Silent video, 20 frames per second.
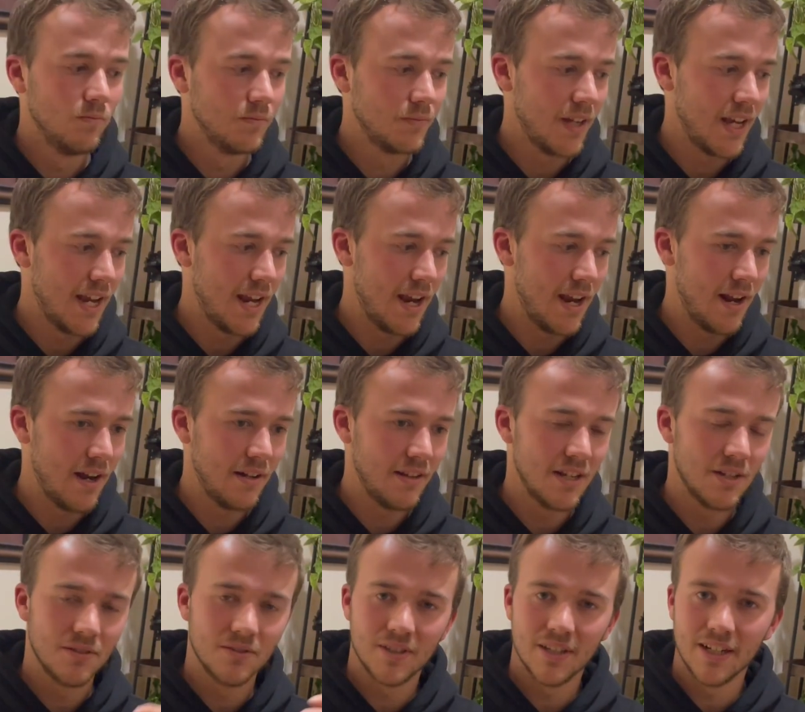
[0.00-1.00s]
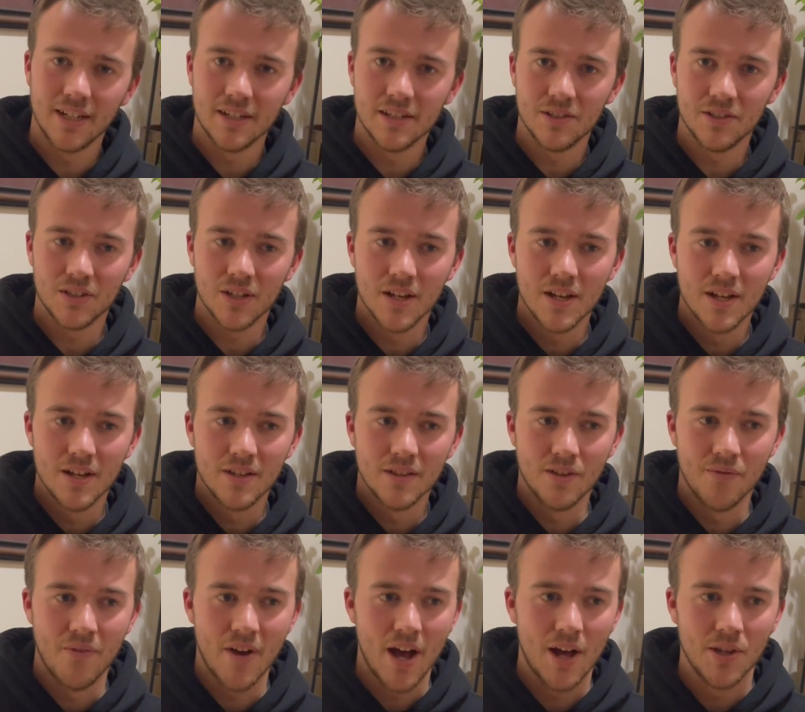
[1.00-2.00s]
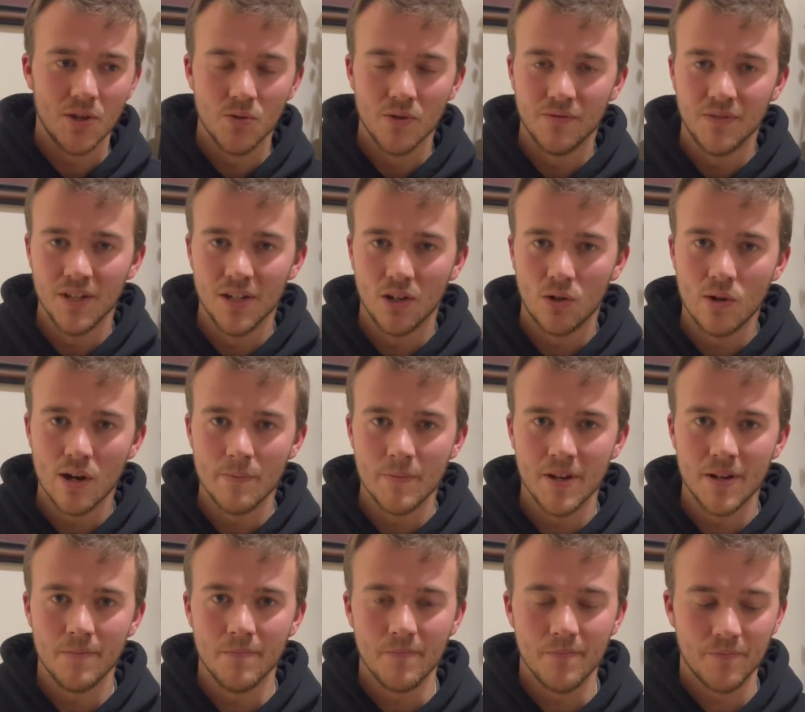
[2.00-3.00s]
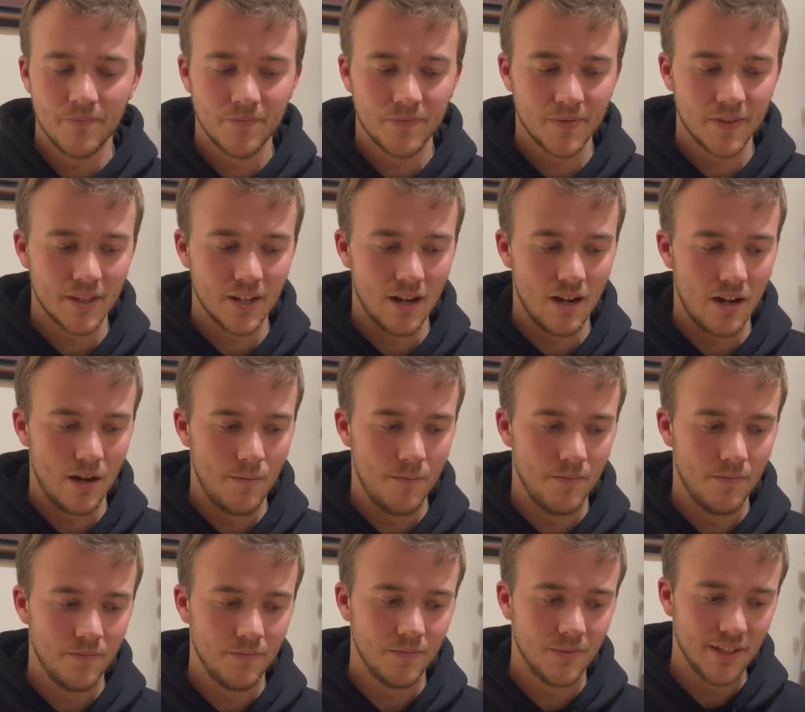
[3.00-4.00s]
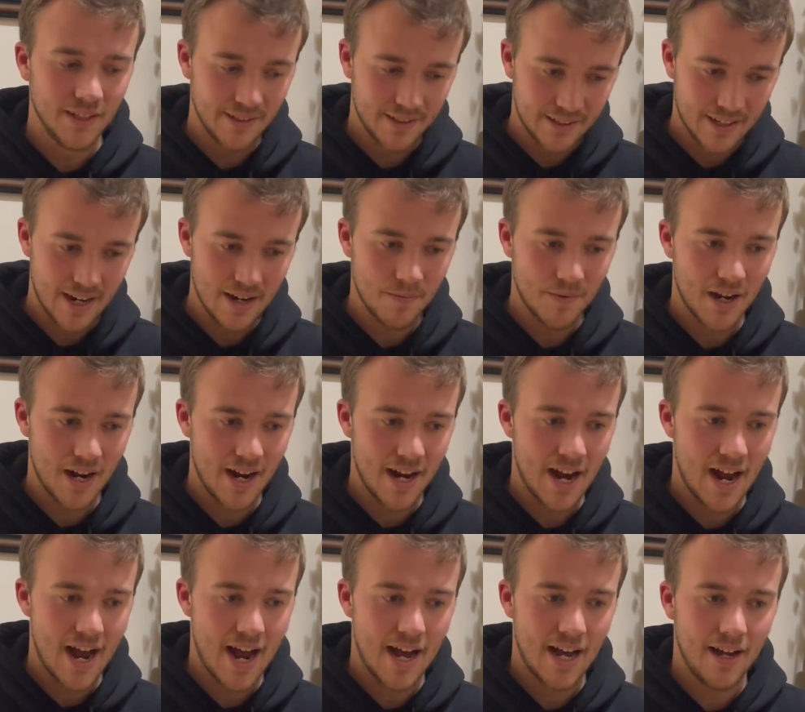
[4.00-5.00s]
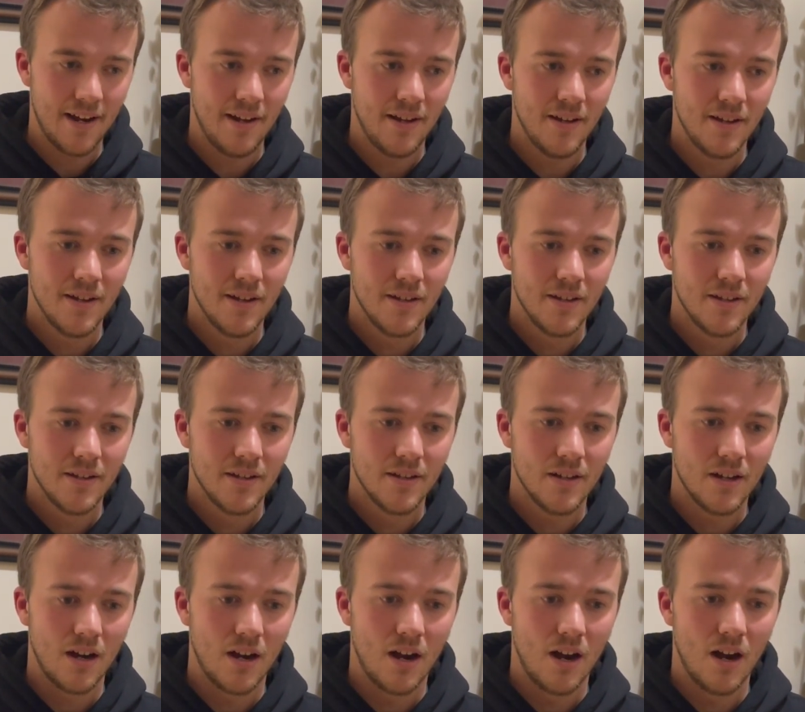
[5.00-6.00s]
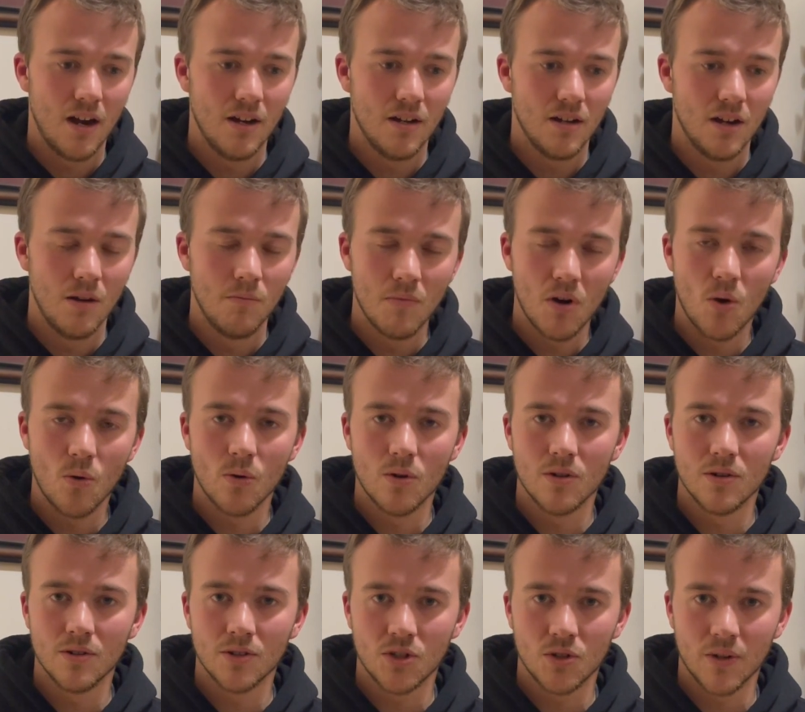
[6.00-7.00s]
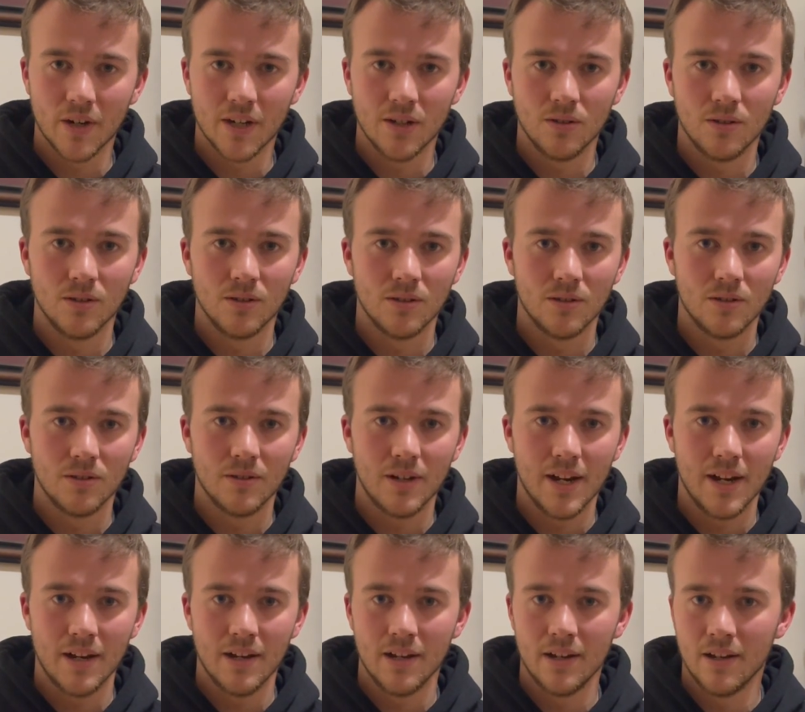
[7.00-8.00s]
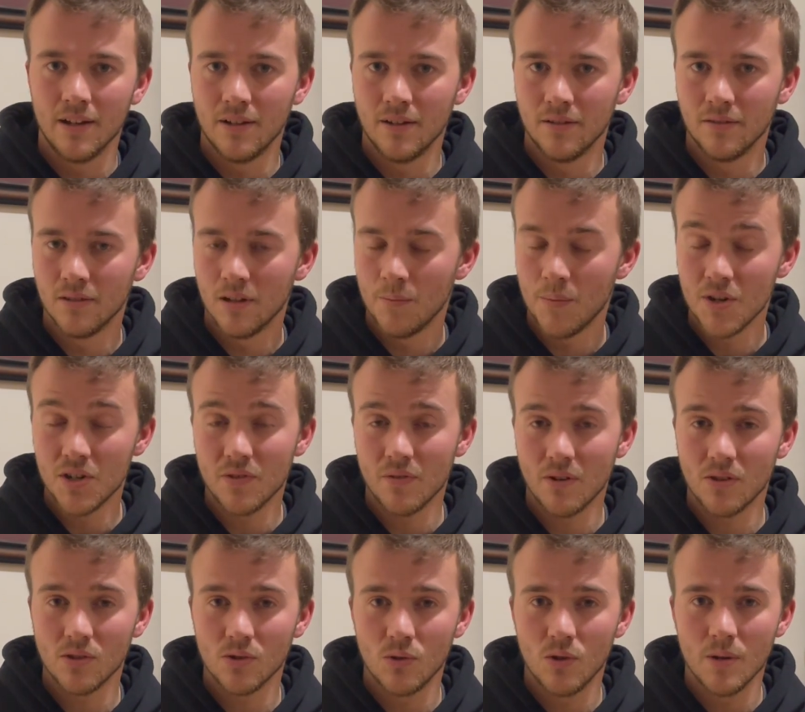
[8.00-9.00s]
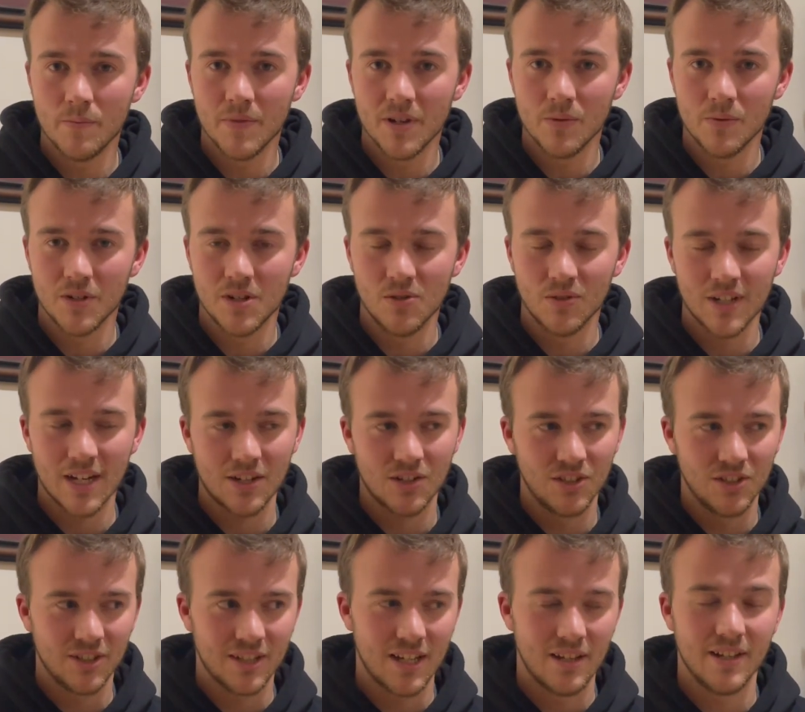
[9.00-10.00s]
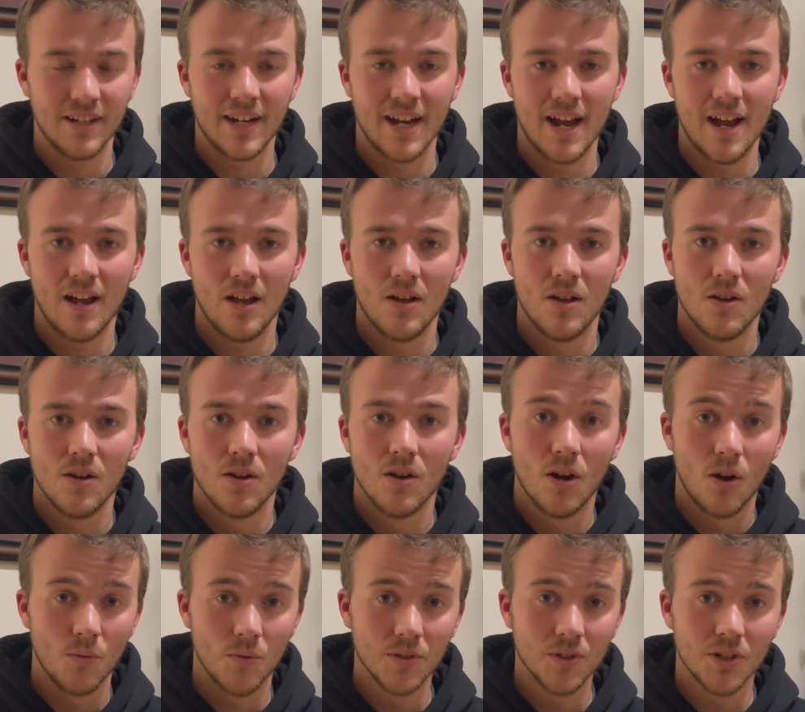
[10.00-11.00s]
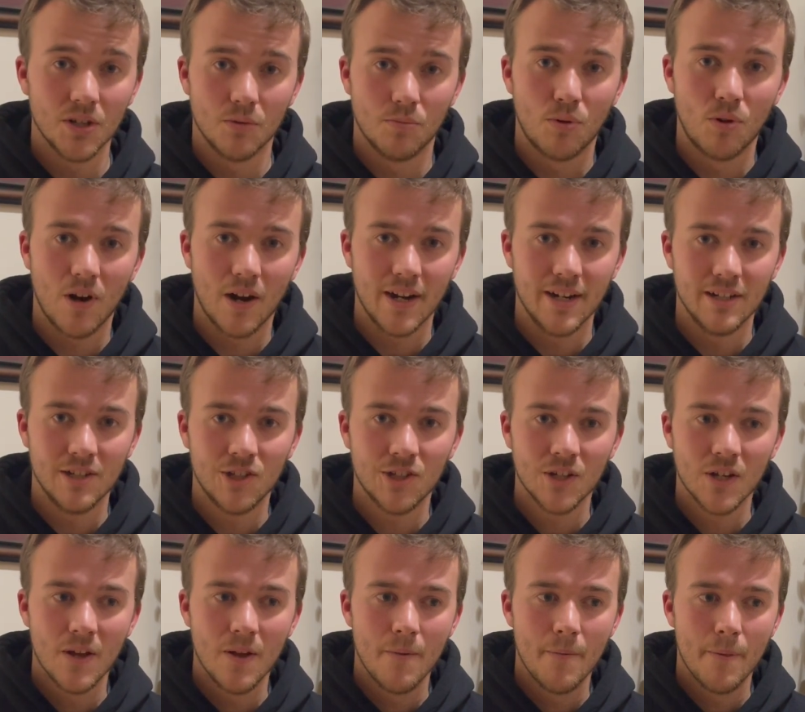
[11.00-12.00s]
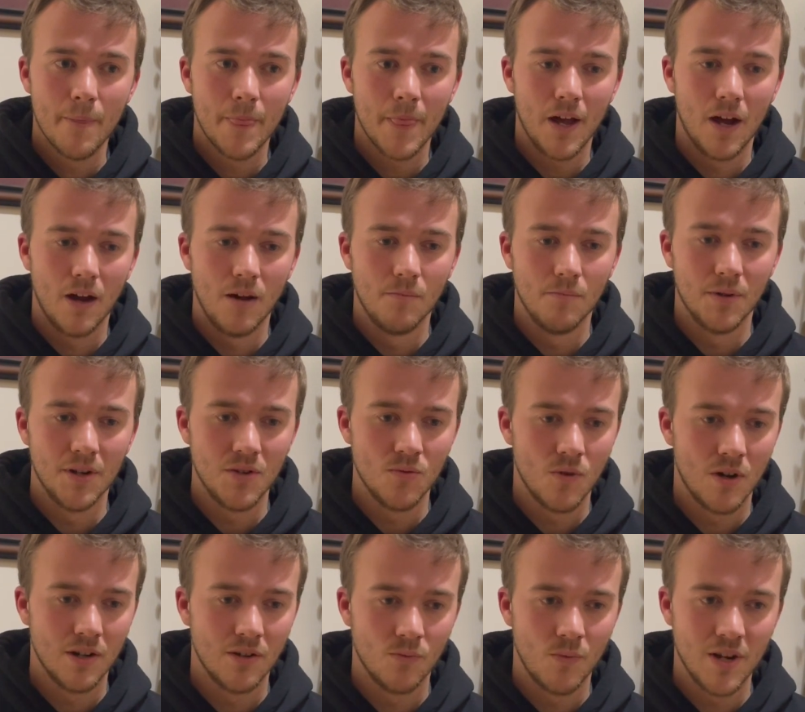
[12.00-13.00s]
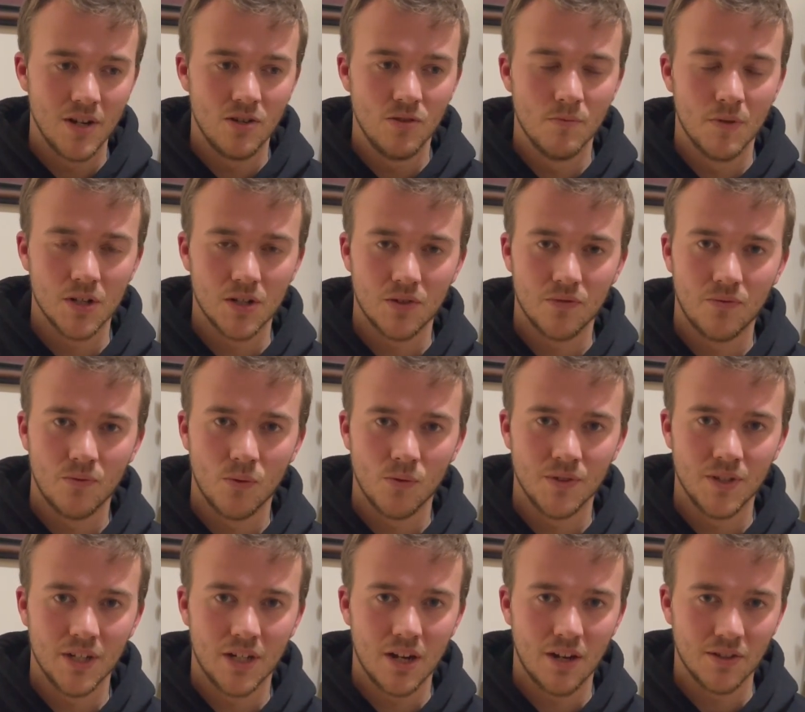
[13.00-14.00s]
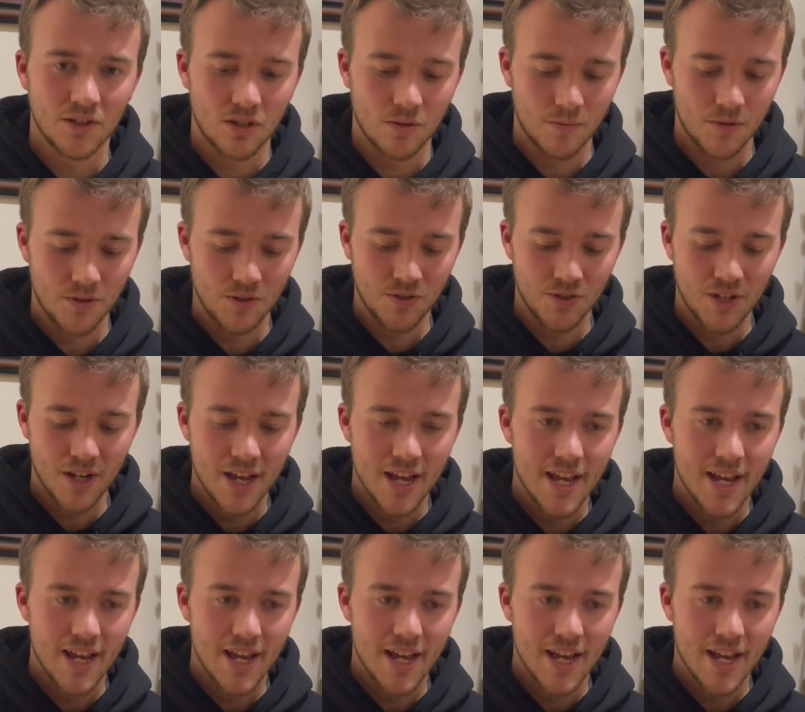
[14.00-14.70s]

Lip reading: And the other thing is the value of the equipment. This same guy had a mower, a trailer, and a bunch of other equipment, which he was actually selling at a really good price, but he wanted way too much for the customers.